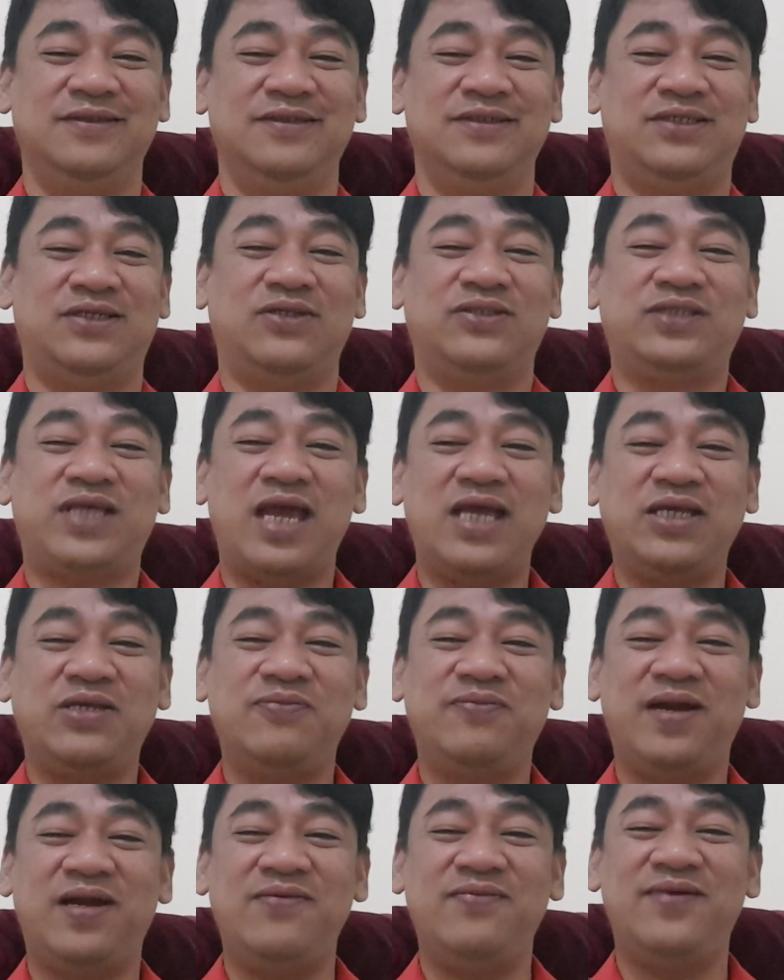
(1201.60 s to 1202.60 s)
So thank you
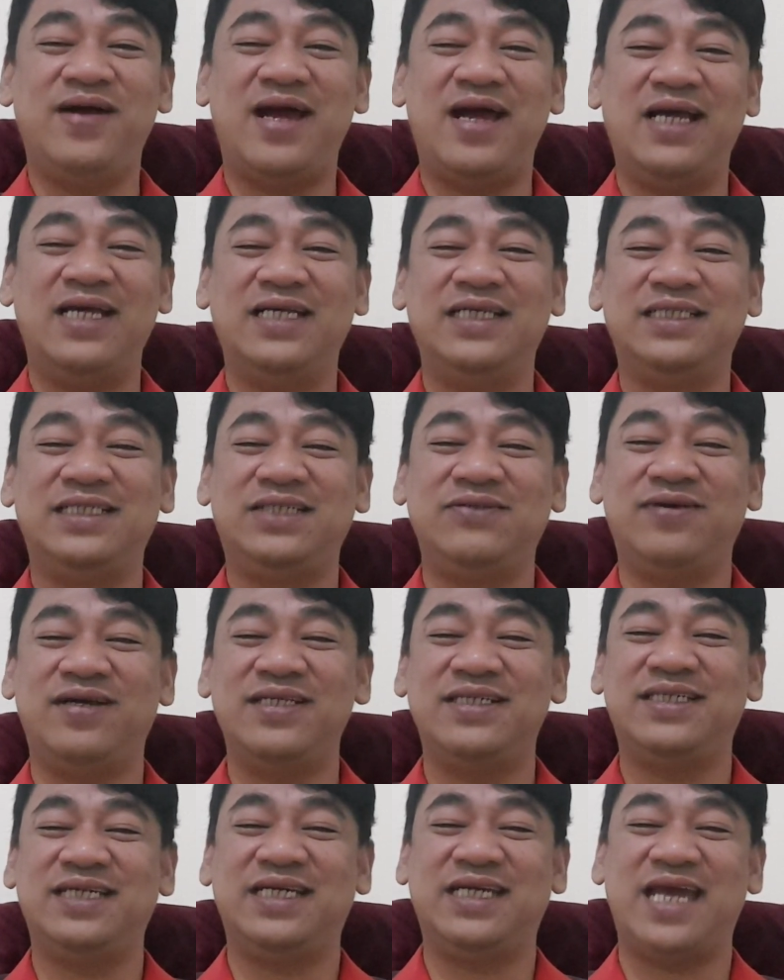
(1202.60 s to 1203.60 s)
very much
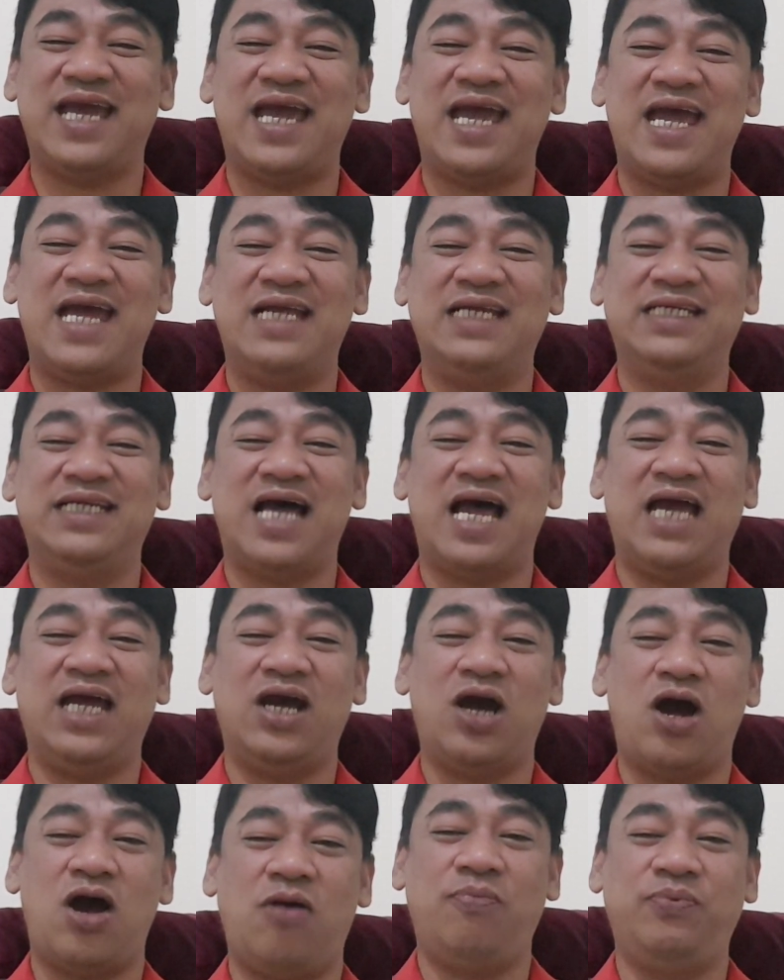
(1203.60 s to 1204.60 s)
once again. I
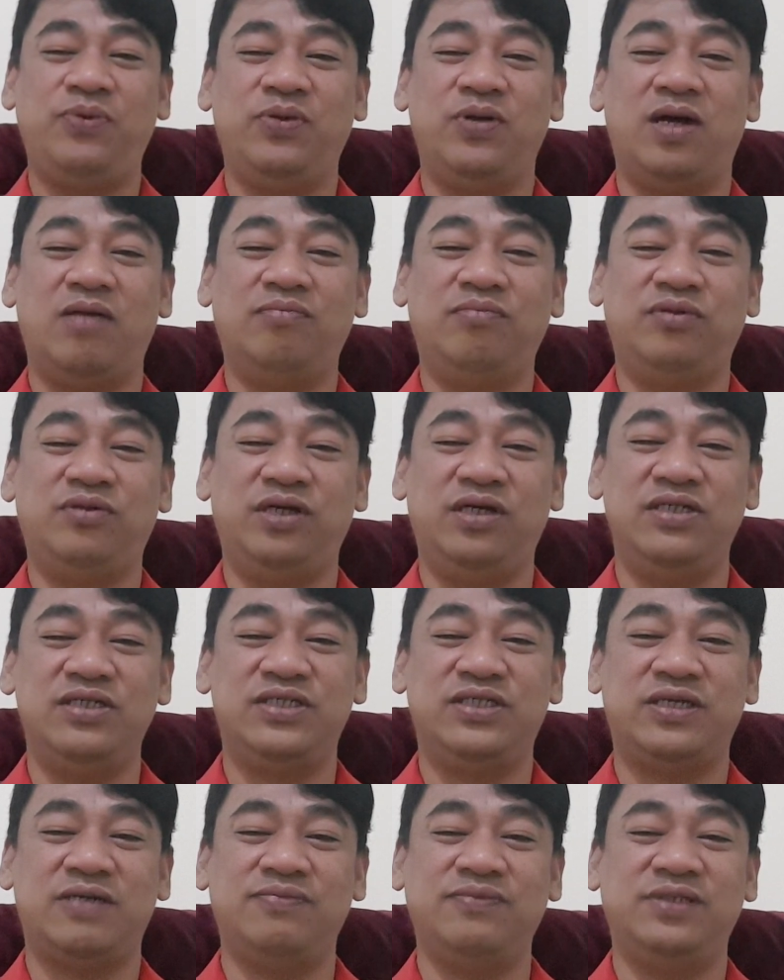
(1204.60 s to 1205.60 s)
hope you have learned
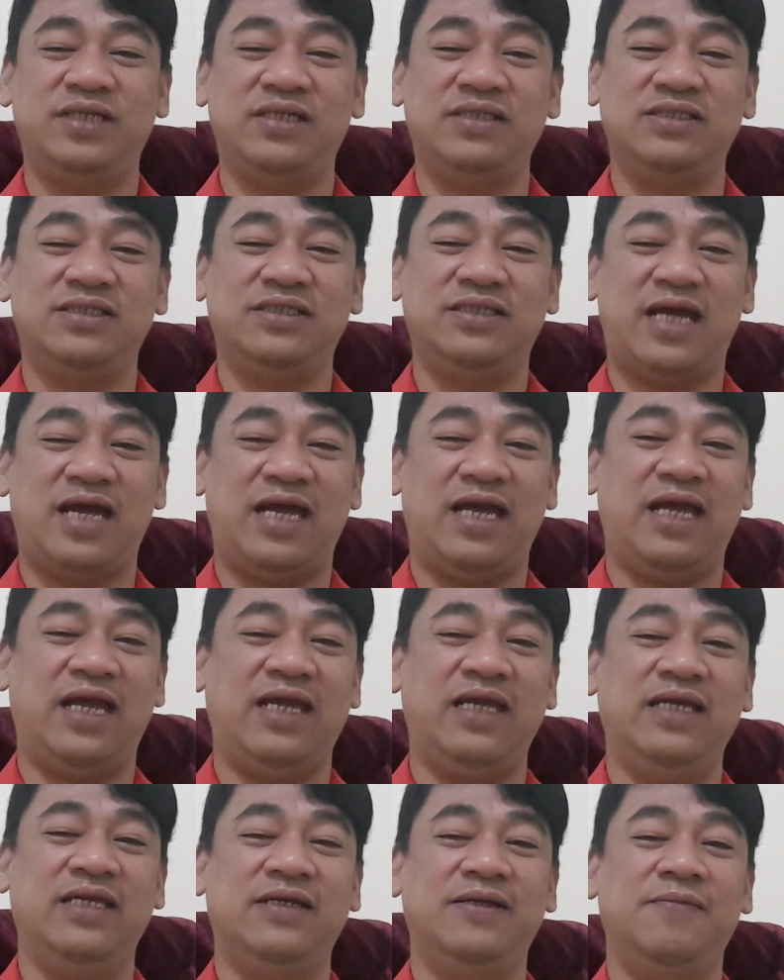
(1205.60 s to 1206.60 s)
something
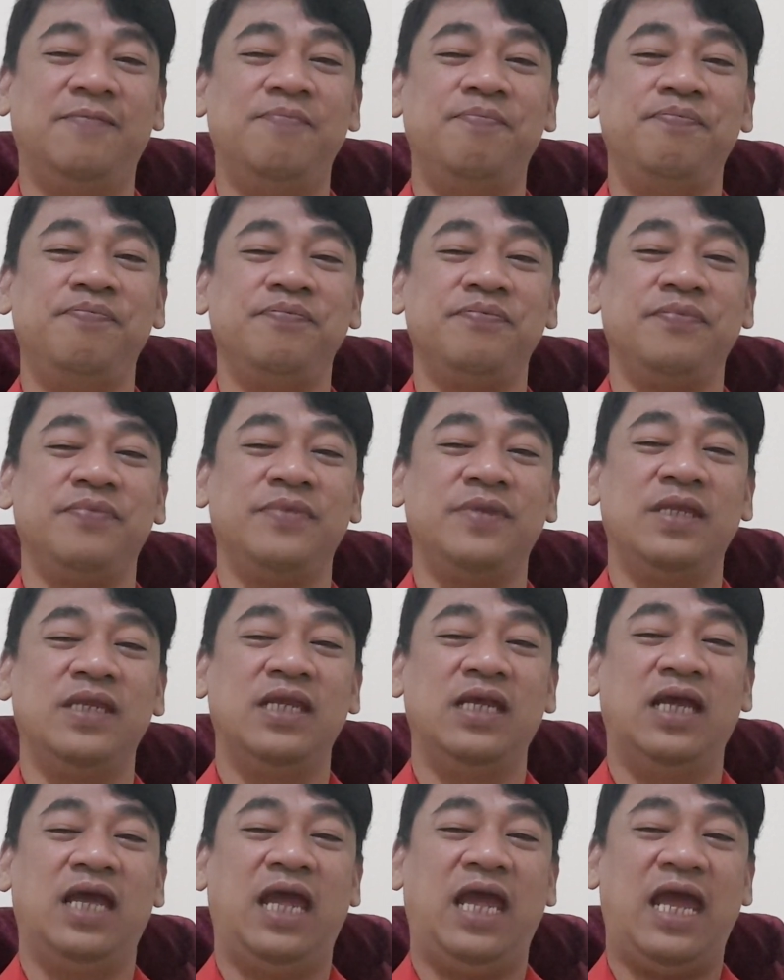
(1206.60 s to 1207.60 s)
today.
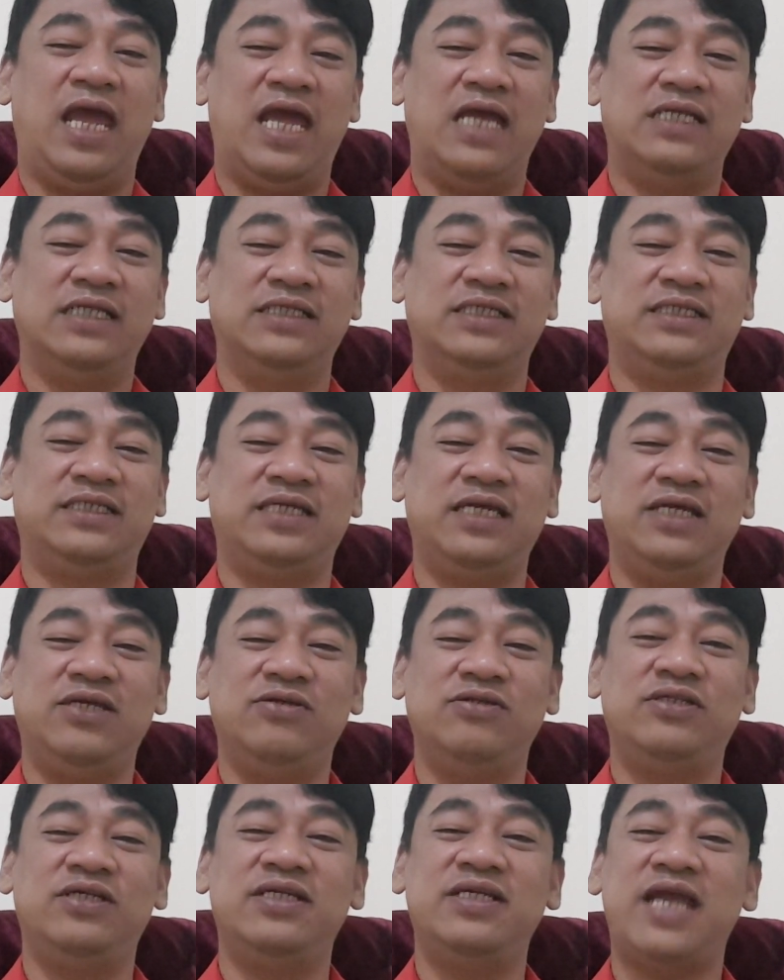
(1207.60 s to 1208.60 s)
And see
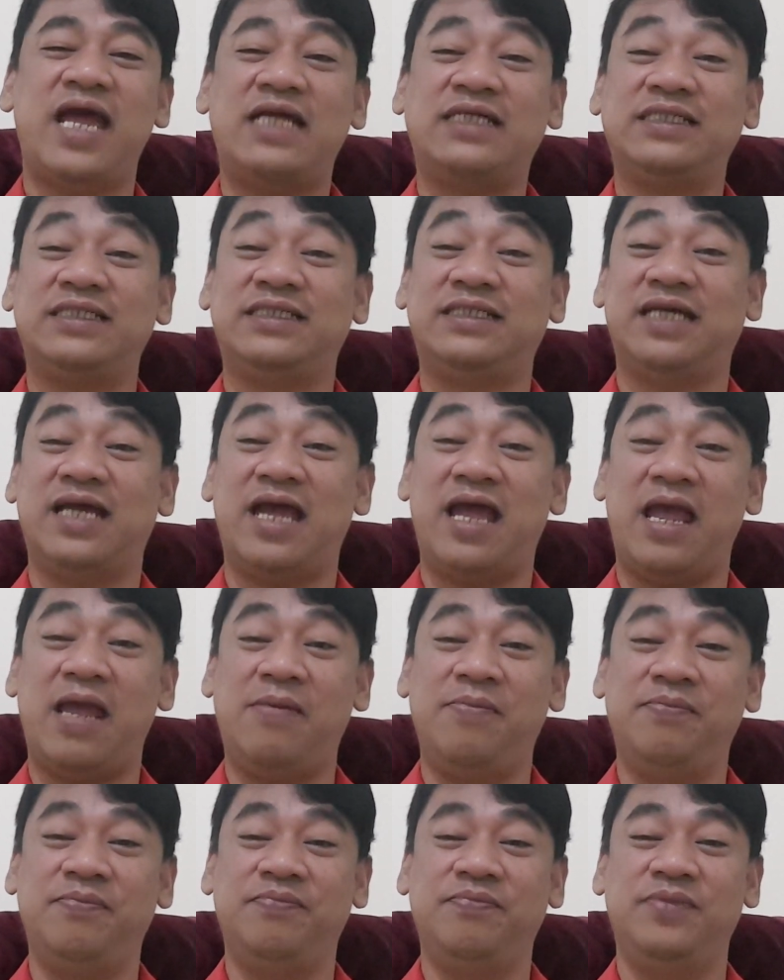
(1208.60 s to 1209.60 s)
you the next
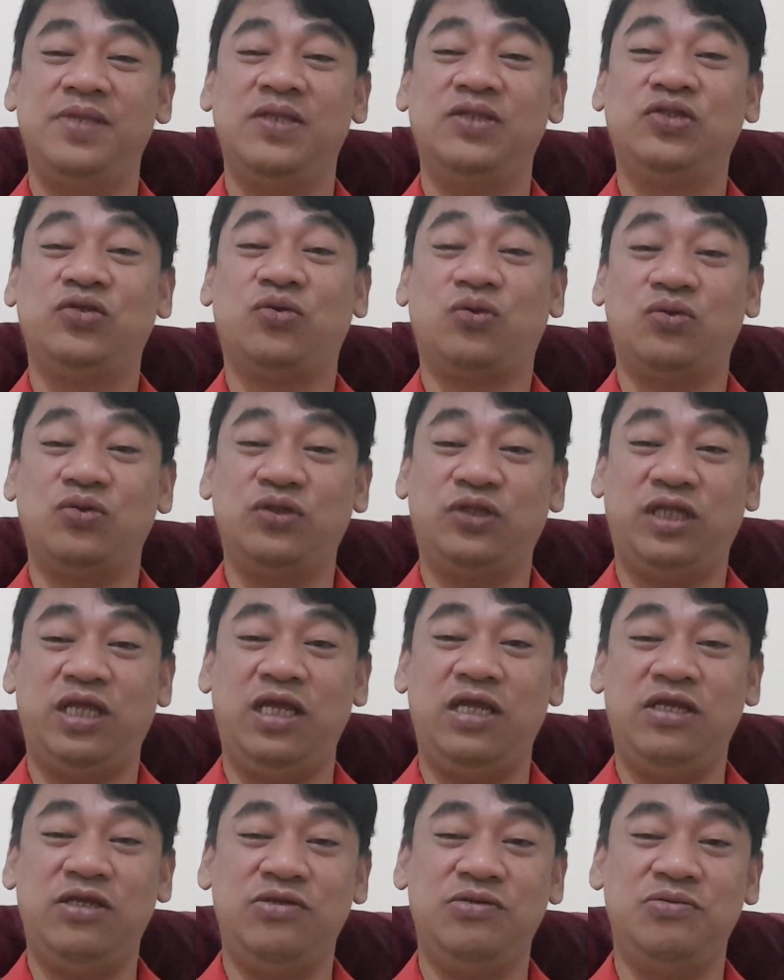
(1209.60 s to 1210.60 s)
time to
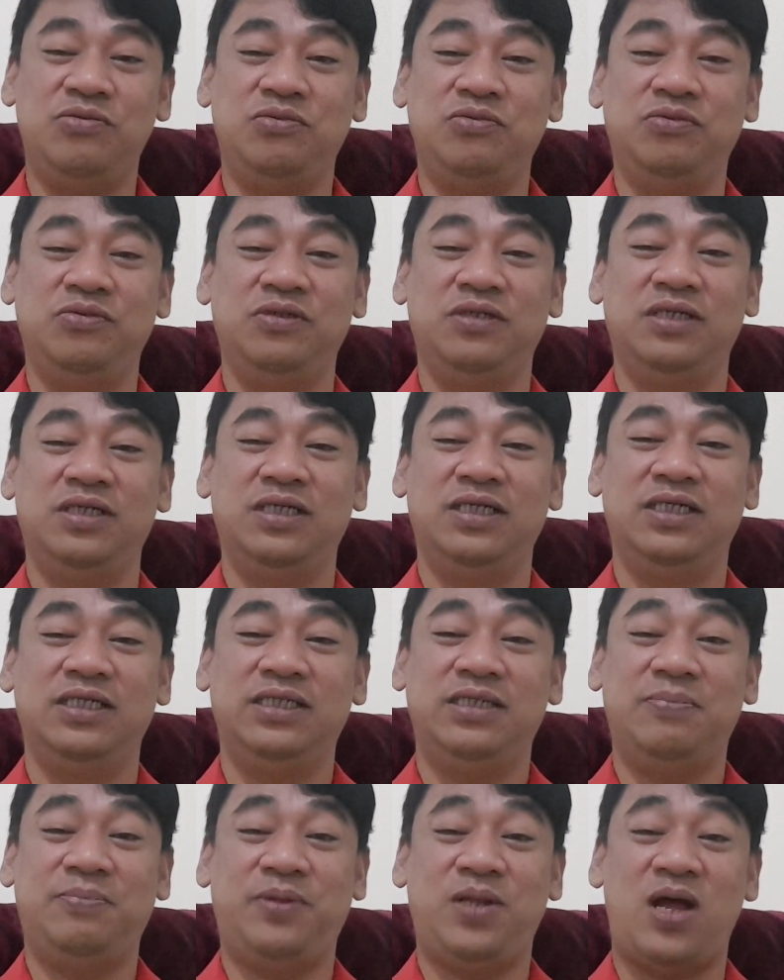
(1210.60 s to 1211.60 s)
continue
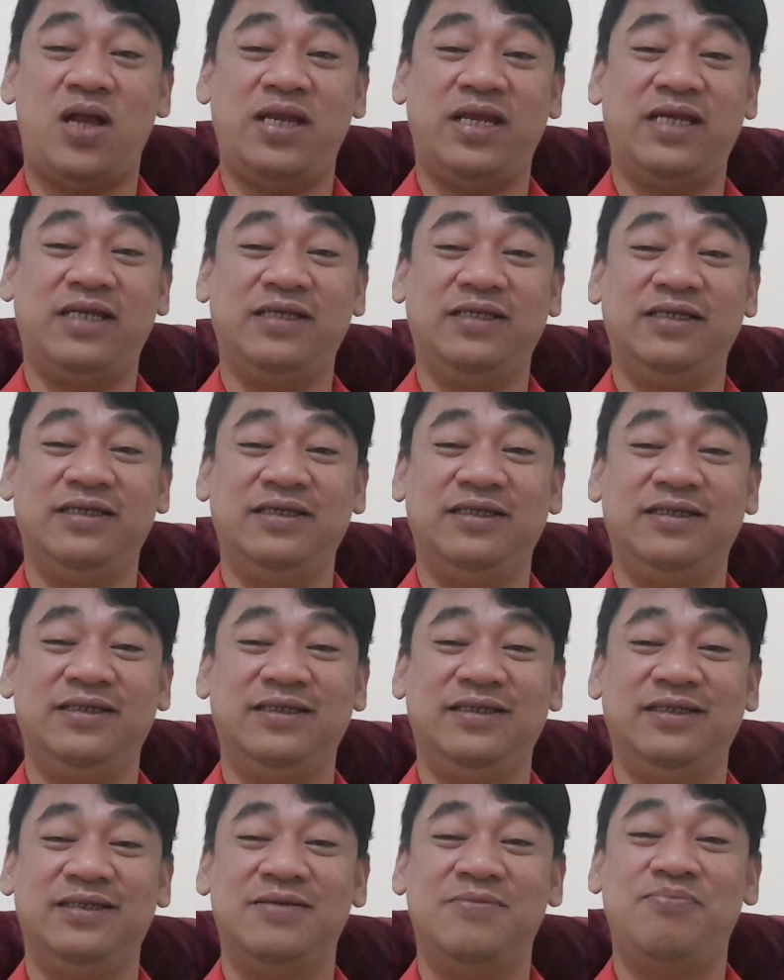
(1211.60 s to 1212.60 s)
the planning
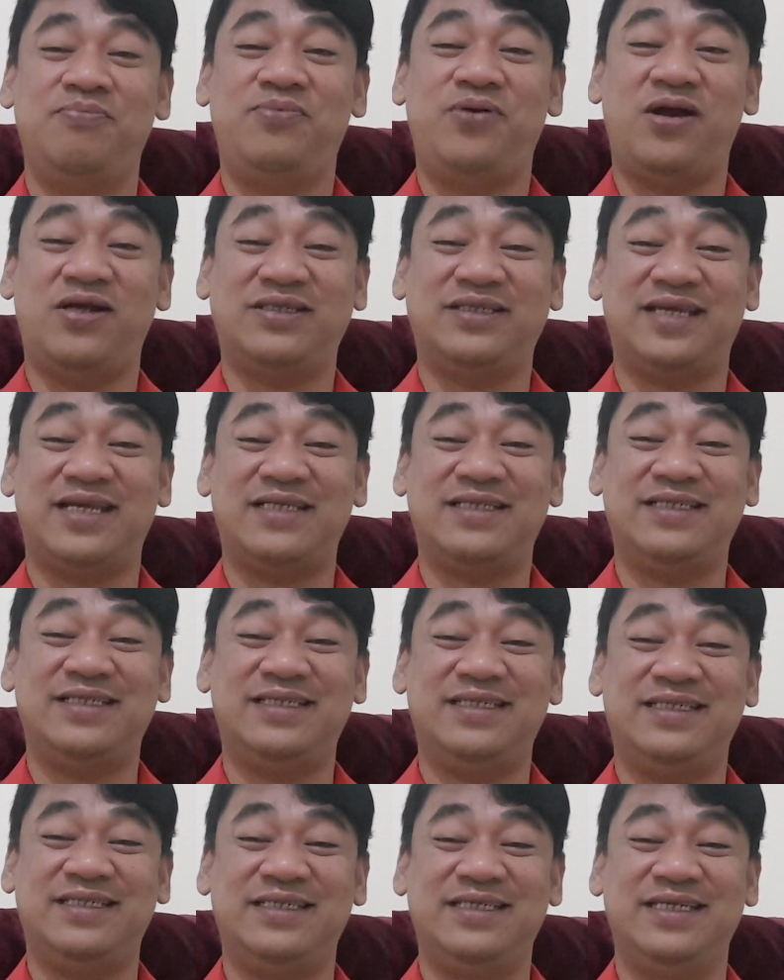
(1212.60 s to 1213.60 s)

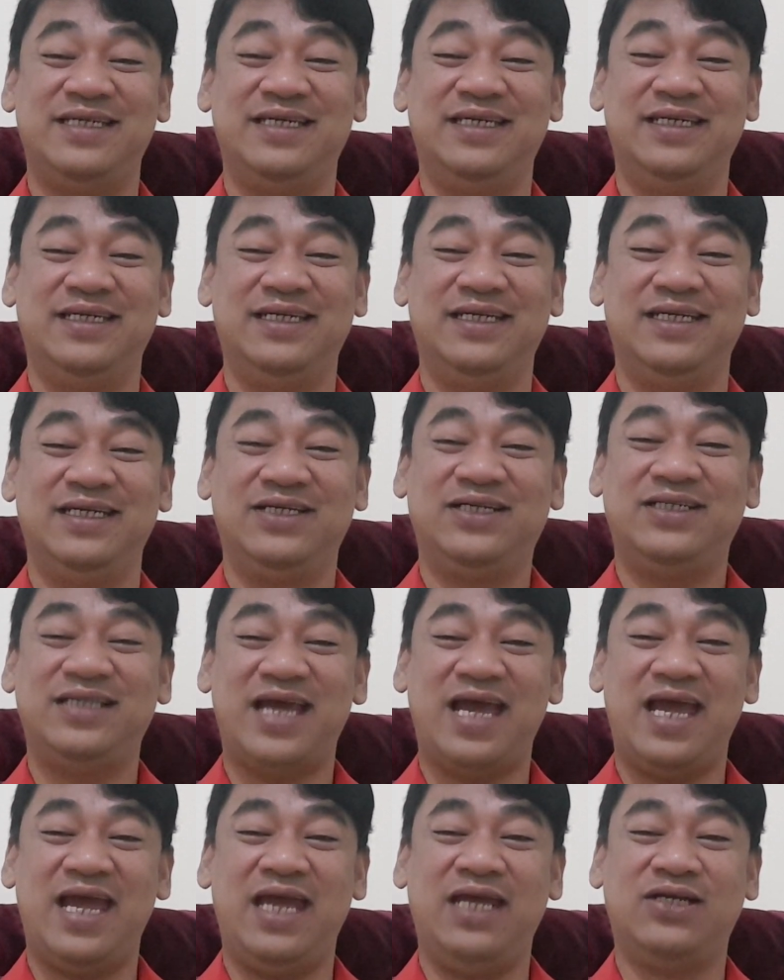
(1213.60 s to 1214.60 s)
process. Good
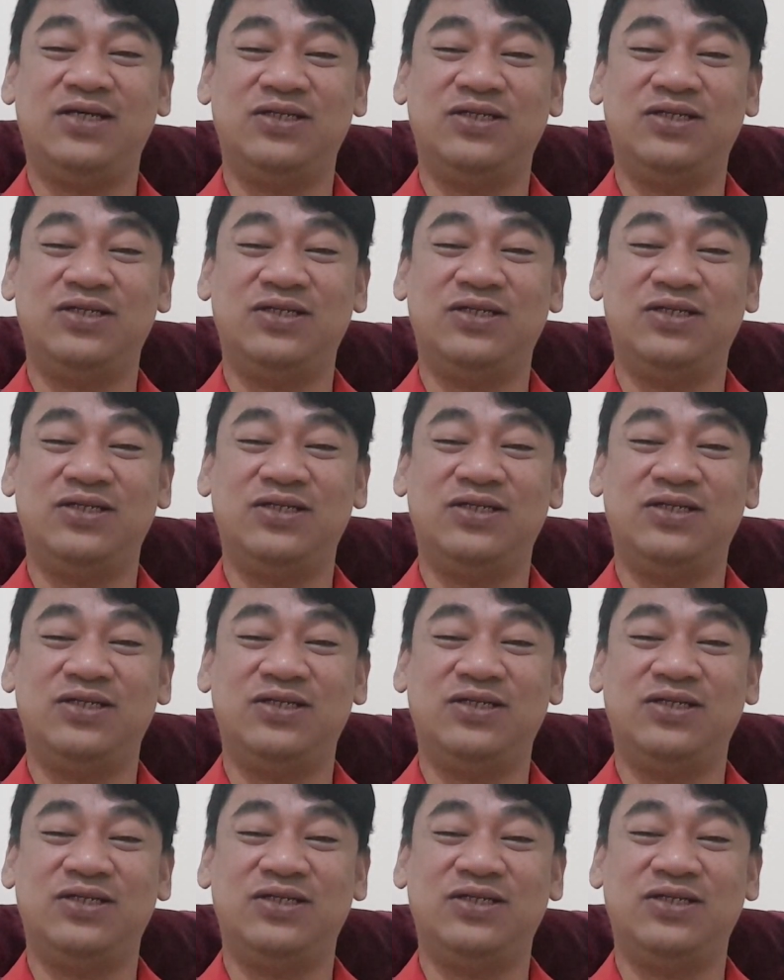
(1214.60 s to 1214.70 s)
day.